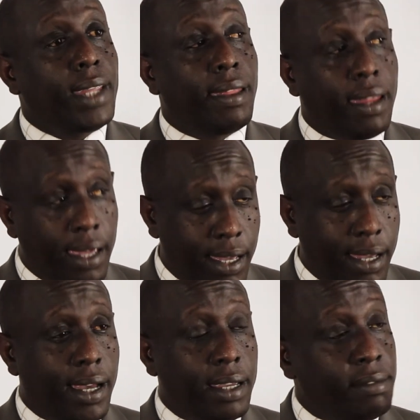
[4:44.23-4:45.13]
and
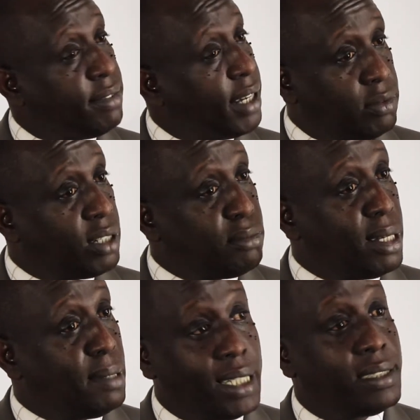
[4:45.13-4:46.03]
there I find one of
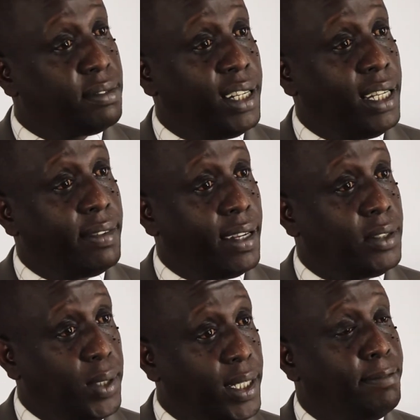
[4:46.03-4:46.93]
my best friends,
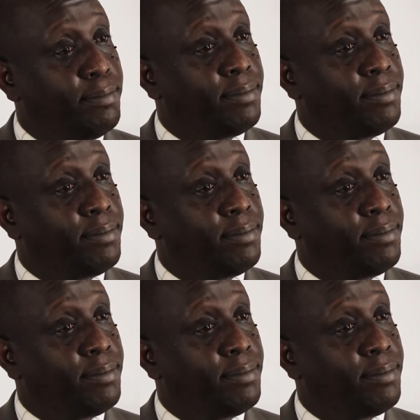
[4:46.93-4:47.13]
actually,